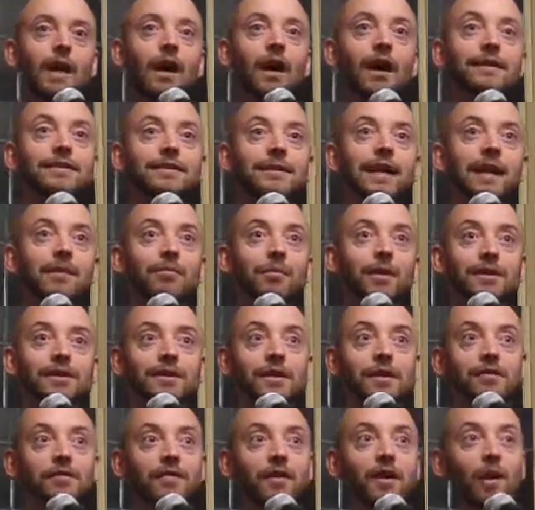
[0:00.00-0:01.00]
I stand
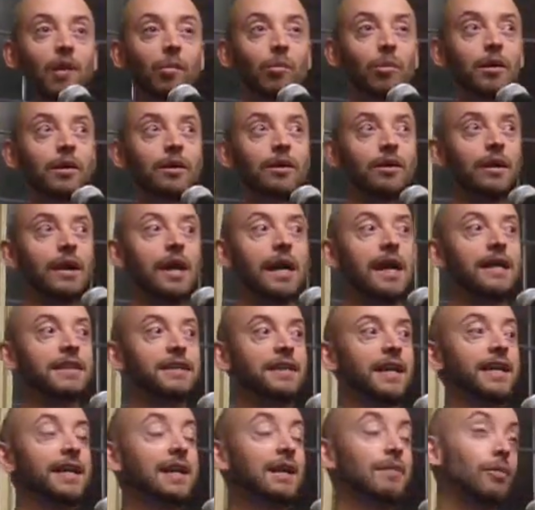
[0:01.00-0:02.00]
myself up,
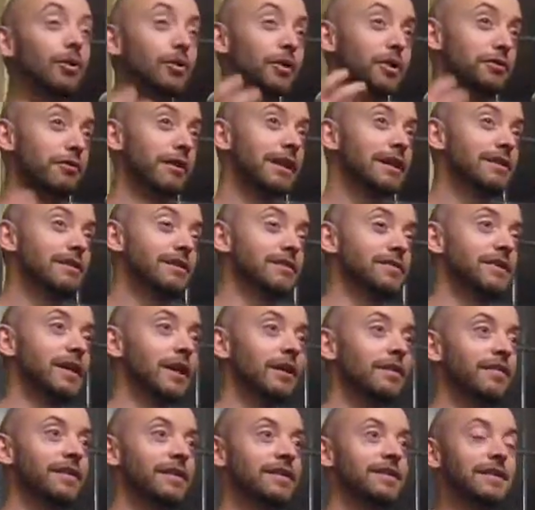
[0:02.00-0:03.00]
shedding more shreds of
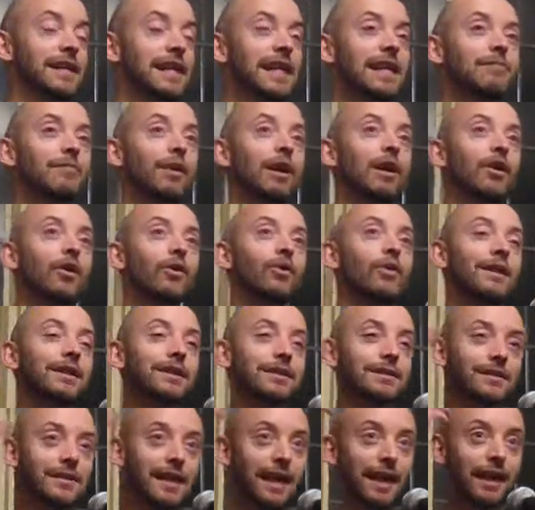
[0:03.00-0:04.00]
self-esteem along with
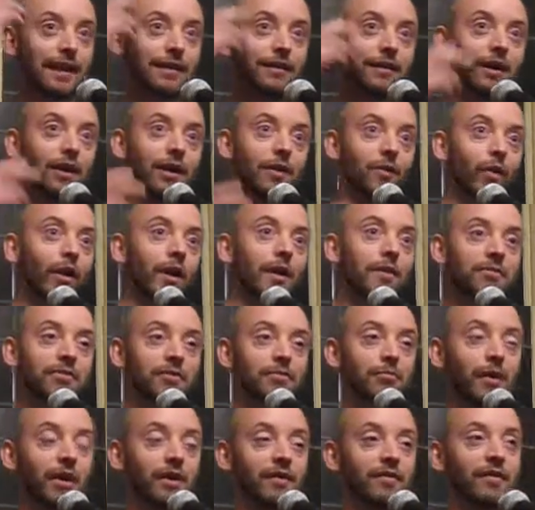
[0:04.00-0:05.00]
the sand that I wipe
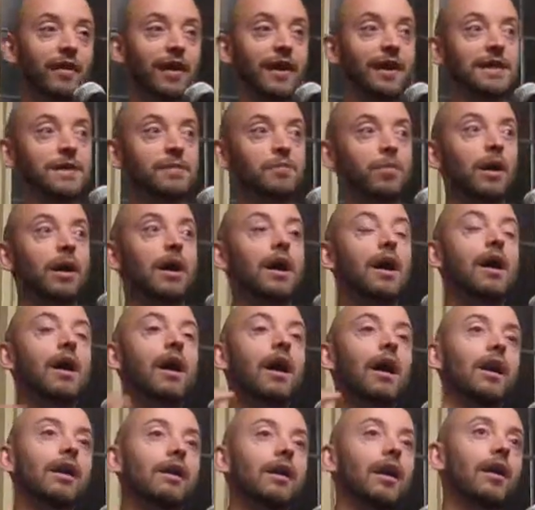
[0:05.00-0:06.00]
from my face, but
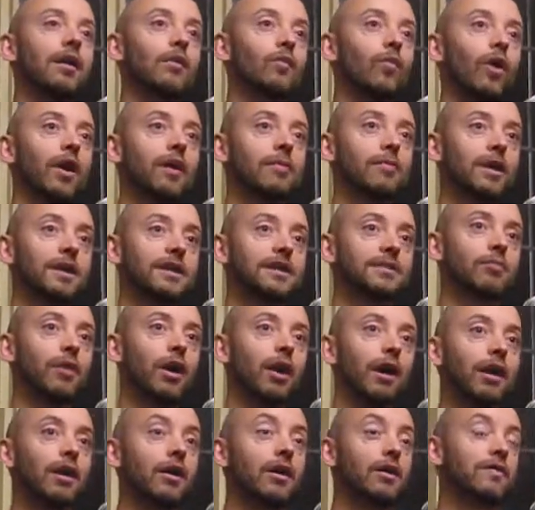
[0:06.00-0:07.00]
I can't wipe my
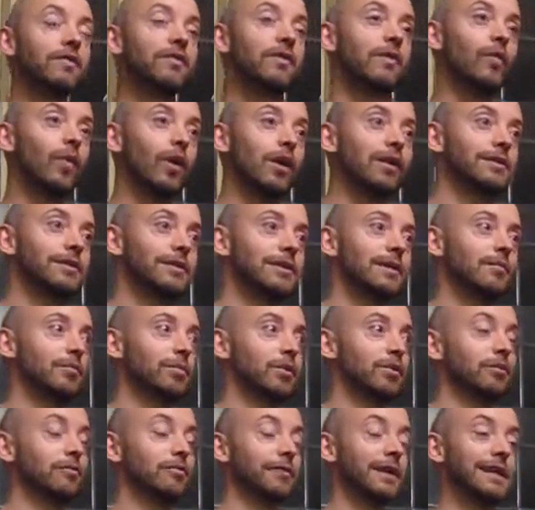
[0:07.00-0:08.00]
smile off for one
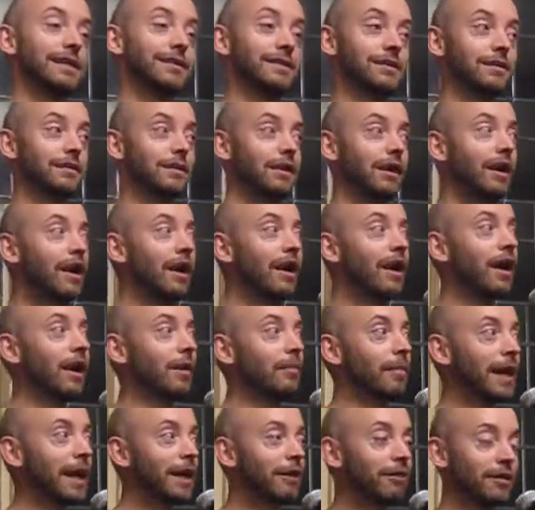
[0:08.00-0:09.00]
simple reason.
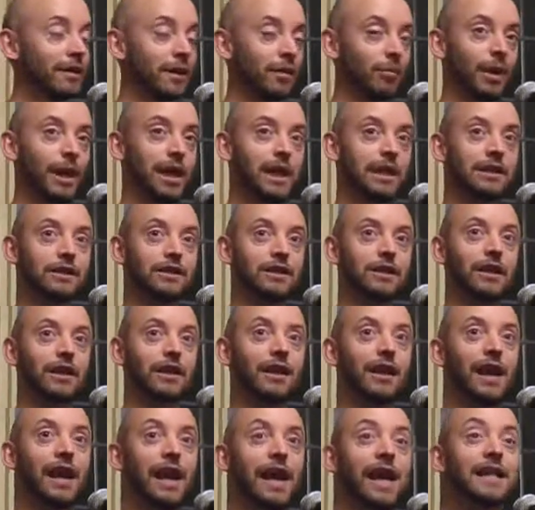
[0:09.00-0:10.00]
I'm here at the beach.
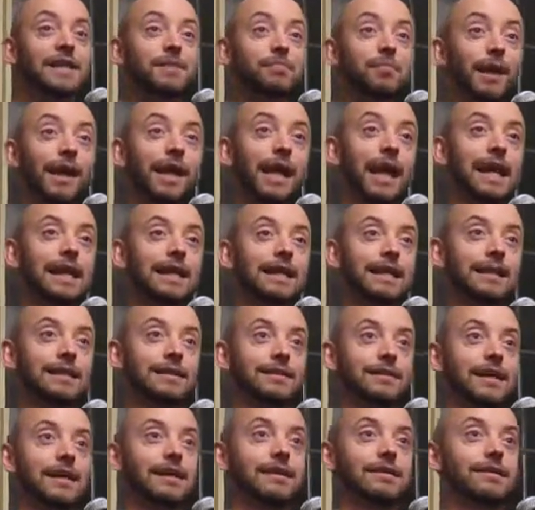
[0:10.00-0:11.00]
It's bikini
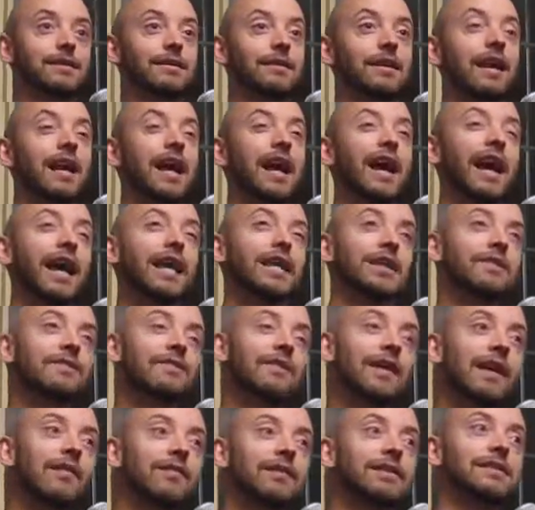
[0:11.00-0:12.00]
season, and you've
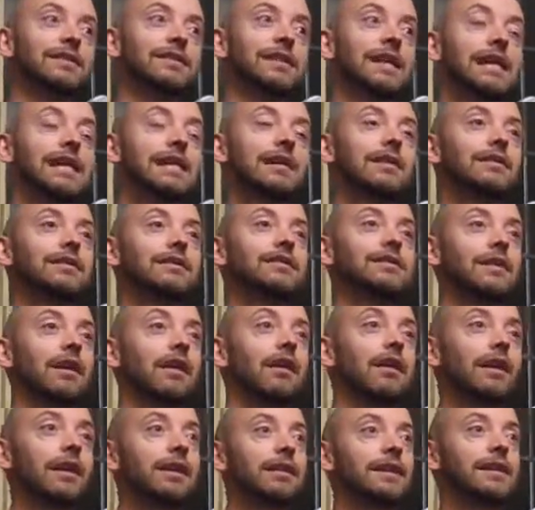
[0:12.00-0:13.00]
never seen the
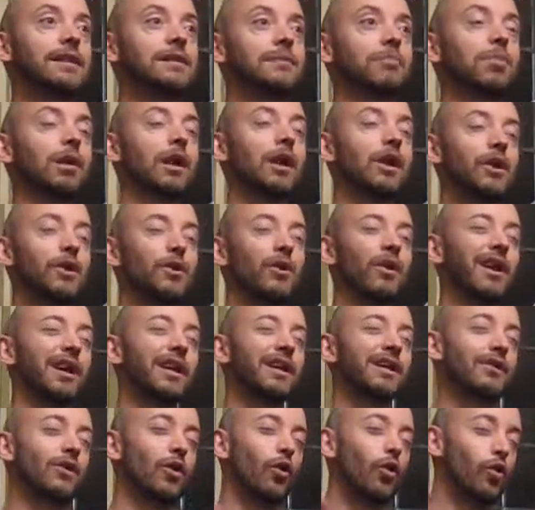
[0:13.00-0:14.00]
sky this blue. I
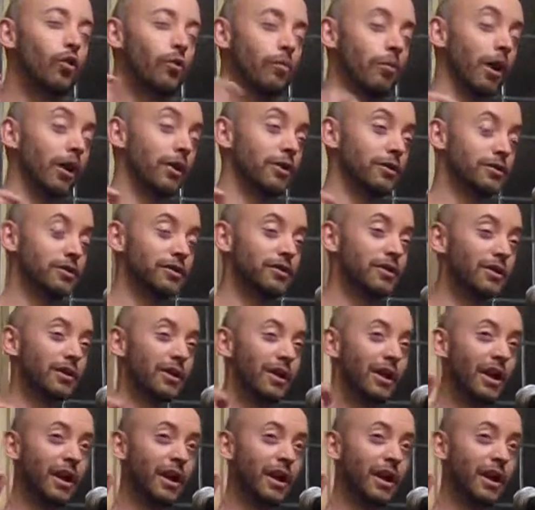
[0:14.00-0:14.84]
could almost,